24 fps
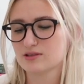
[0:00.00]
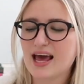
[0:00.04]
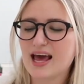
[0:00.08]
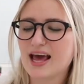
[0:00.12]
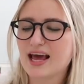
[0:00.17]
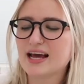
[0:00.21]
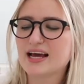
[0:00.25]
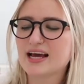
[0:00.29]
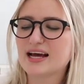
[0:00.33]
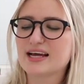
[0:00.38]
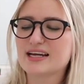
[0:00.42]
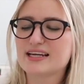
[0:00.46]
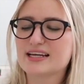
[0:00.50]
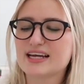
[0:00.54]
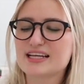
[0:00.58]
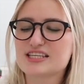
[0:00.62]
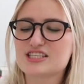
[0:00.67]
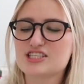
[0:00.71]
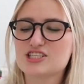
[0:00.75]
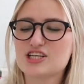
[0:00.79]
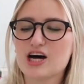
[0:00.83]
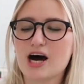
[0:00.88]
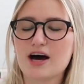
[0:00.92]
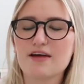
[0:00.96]
And
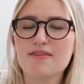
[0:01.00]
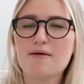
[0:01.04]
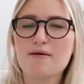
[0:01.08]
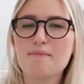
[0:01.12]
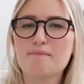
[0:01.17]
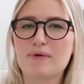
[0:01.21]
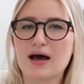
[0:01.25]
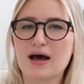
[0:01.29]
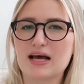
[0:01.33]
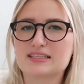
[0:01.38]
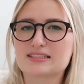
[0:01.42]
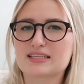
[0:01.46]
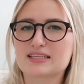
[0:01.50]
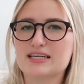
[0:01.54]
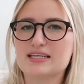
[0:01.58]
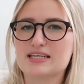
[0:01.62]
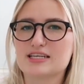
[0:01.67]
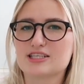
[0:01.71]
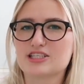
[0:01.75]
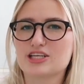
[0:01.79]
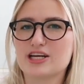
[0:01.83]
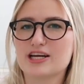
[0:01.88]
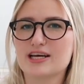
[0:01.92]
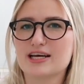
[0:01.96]
it's not in the best
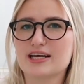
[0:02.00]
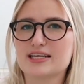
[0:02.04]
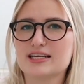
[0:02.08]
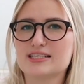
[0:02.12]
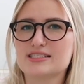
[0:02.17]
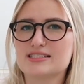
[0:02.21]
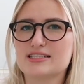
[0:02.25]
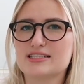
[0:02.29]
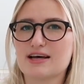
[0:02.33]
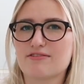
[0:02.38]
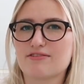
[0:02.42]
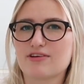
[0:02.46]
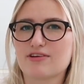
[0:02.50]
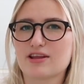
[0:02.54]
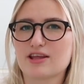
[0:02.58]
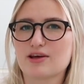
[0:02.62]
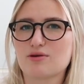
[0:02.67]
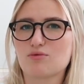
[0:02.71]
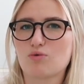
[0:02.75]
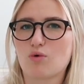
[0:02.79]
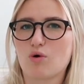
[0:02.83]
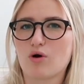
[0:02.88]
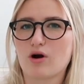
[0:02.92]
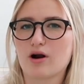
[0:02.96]
condition. It is
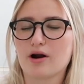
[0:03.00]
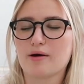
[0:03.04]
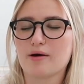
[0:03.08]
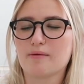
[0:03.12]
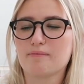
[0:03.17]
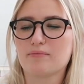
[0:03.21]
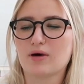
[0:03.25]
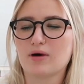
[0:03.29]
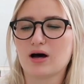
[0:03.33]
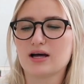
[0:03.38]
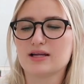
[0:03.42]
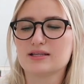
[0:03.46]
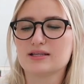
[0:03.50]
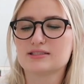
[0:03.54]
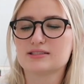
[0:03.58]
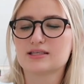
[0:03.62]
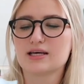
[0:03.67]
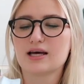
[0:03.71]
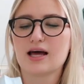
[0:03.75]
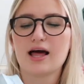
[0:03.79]
definitely worn, but